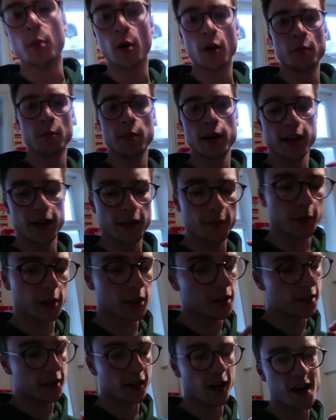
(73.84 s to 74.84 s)
bottom bit,
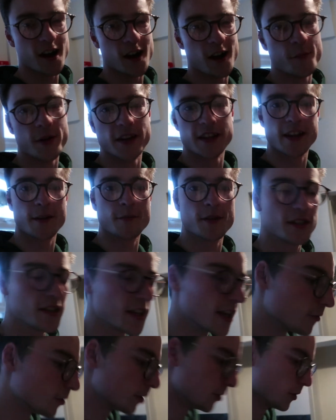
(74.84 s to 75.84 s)
because I made that
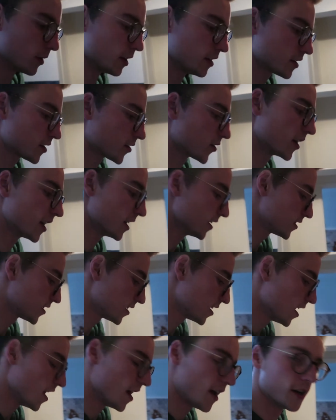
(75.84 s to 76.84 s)
mistake when we went to
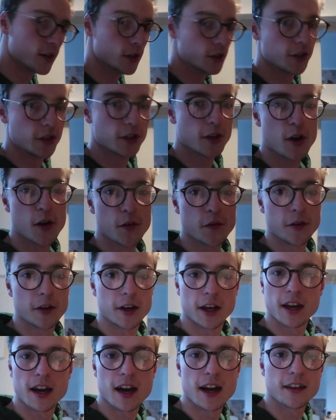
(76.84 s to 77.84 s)
Greece. I ordered a
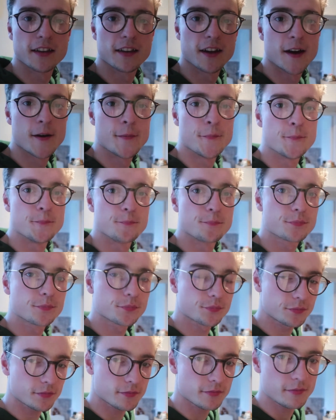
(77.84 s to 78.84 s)
coffee and
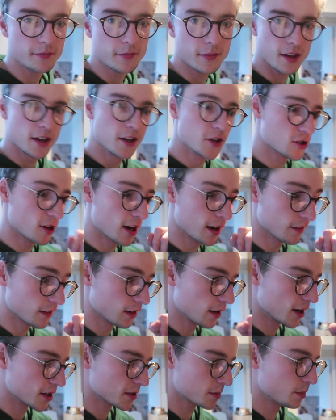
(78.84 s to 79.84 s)
drank the
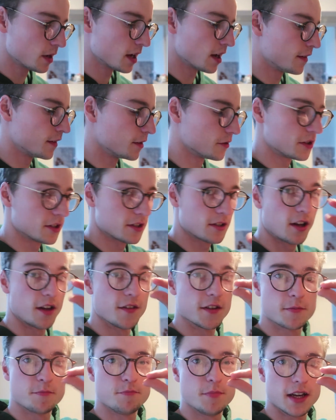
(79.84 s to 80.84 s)
last bit, and there's just
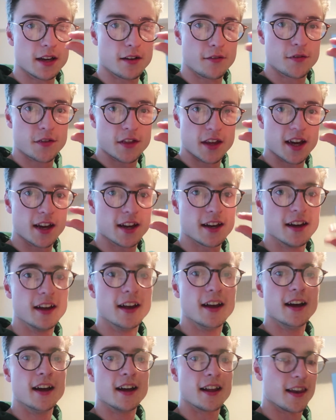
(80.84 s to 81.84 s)
like this big thick
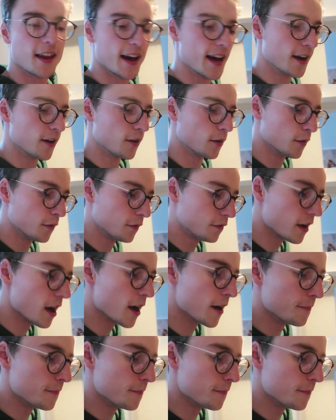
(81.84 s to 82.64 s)
layer of